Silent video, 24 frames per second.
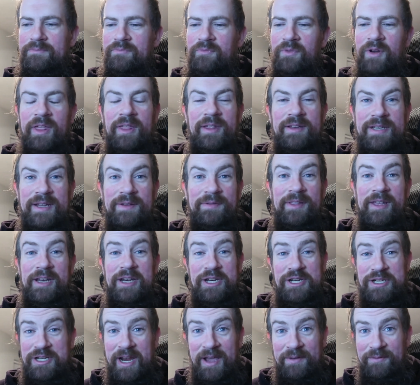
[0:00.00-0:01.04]
relatively
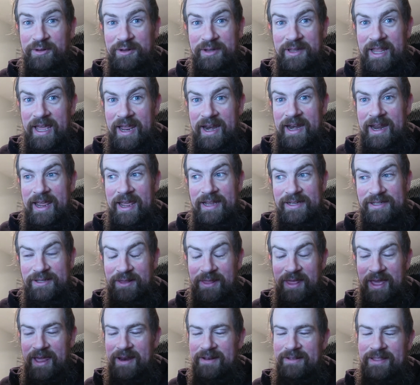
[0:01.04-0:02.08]
disheveled that day. So
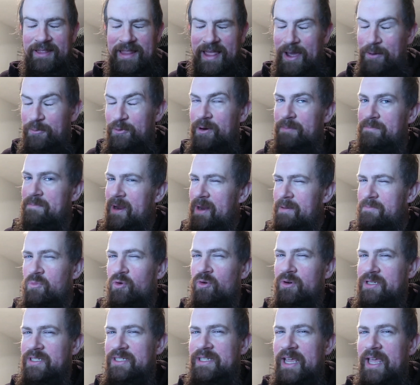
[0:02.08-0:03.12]
that that one made
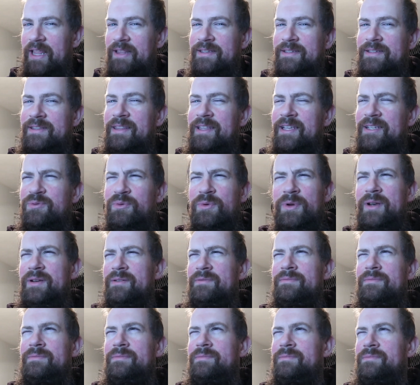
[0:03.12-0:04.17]
more sense. This
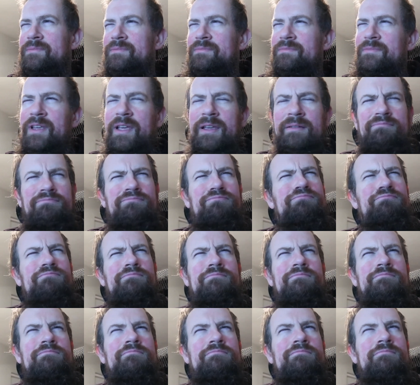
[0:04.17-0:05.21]
one, like,
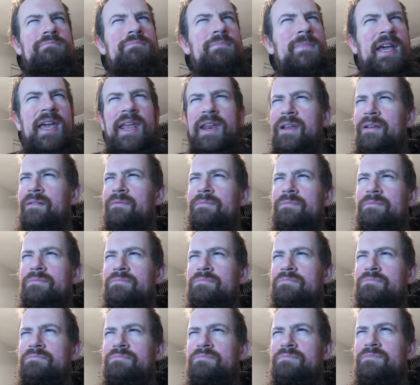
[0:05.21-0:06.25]
I didn't
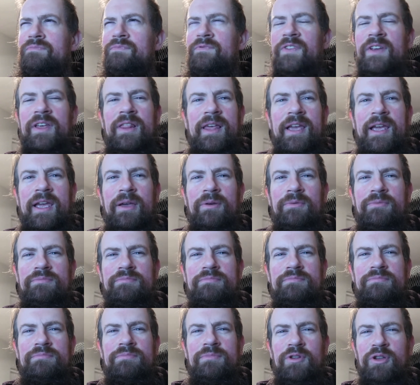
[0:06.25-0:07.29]
feel like I
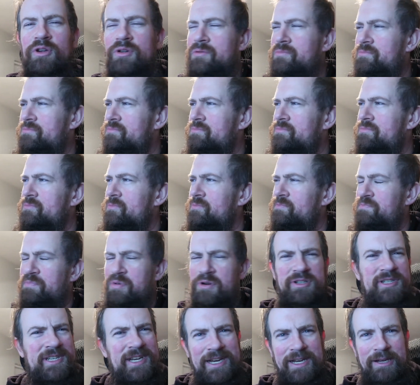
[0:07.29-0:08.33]
looked
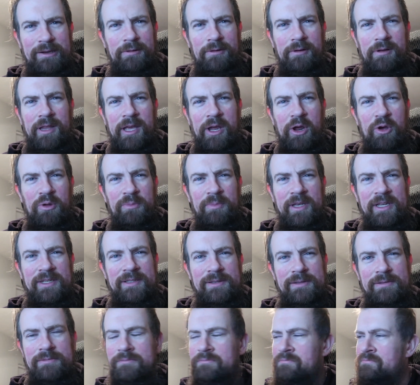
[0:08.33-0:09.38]
particularly homeless.